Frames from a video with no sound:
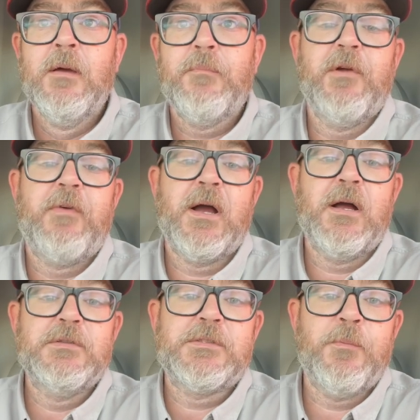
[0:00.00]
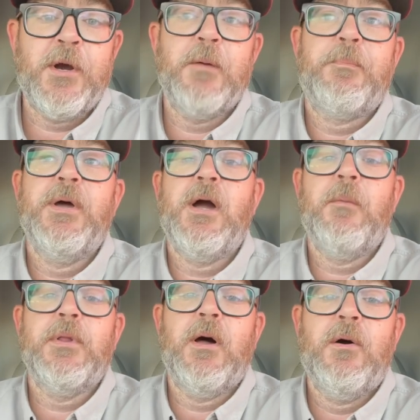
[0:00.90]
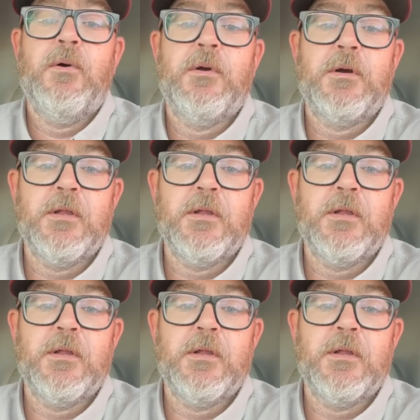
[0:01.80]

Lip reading: But if I go somewhere to pick up a load or